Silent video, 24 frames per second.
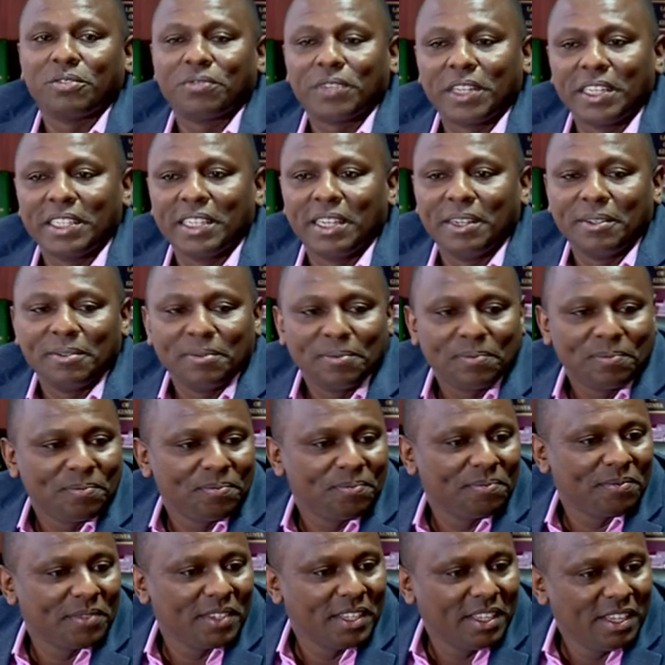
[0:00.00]
of Kenya.
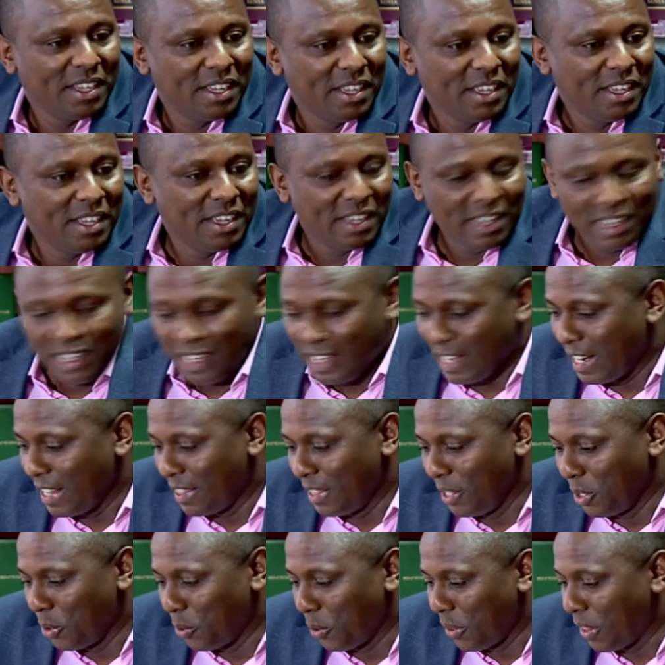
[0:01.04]
And I
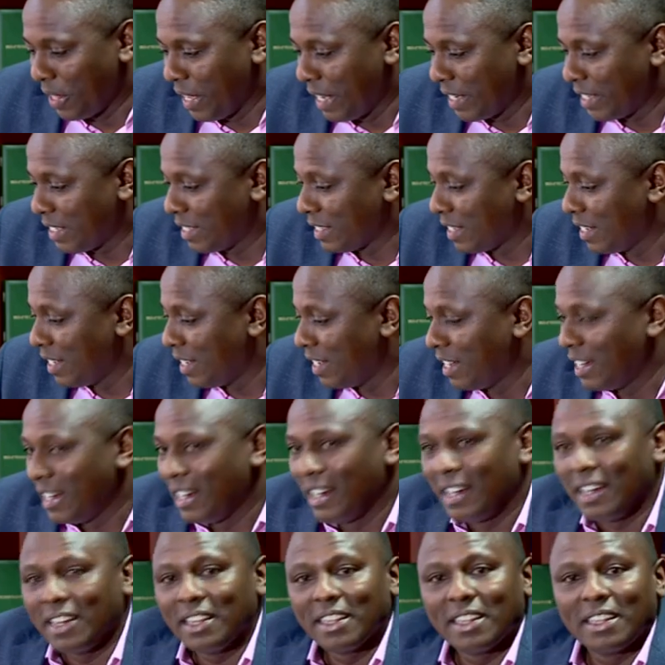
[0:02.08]
think with that,
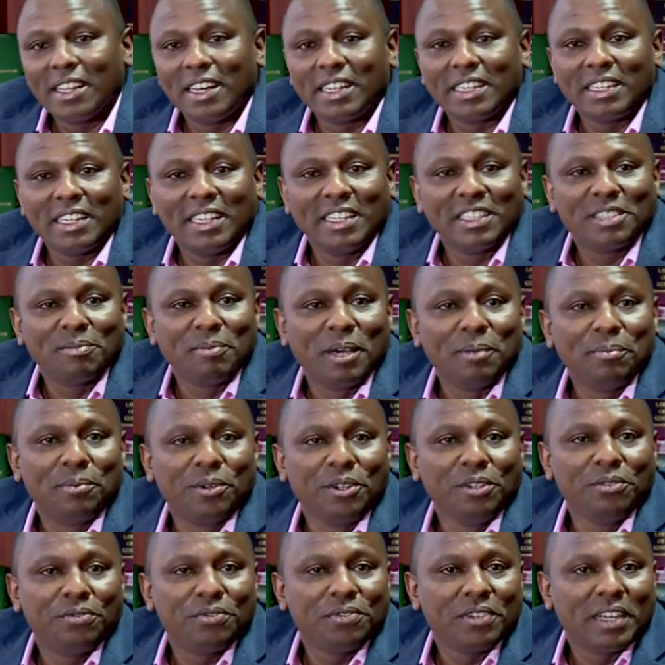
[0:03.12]
uh, that ends my
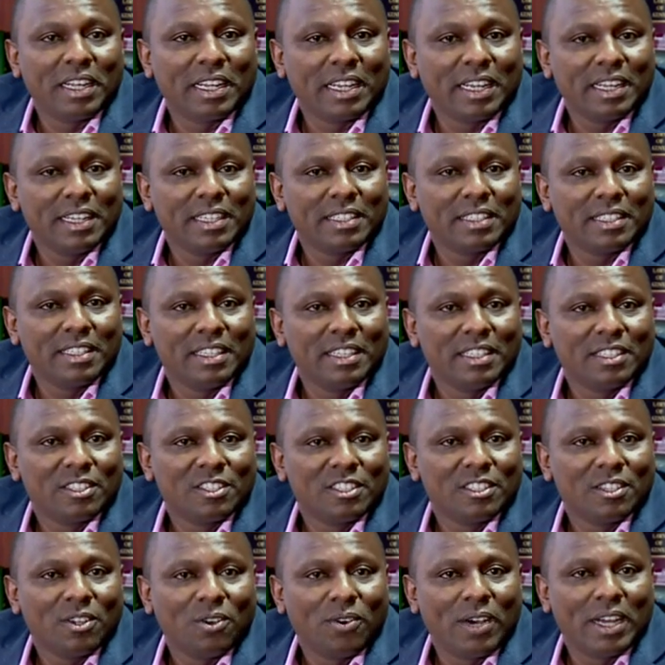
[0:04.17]
brief, unless there is
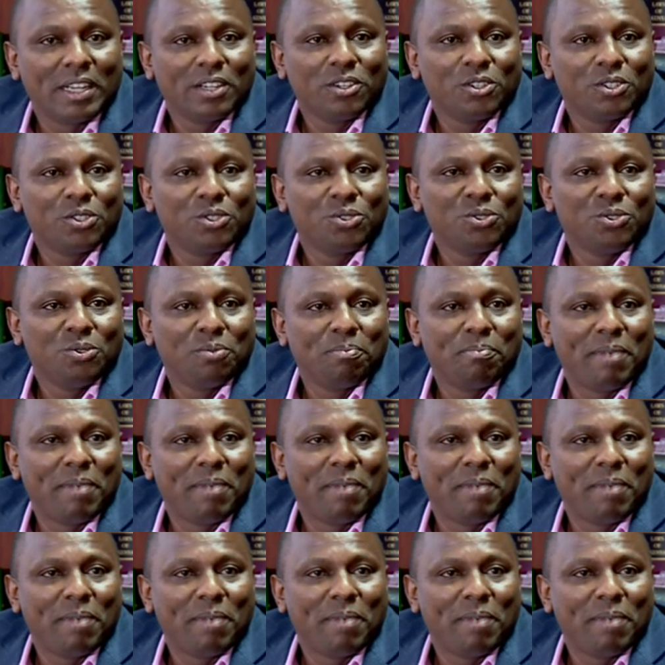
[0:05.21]
one or two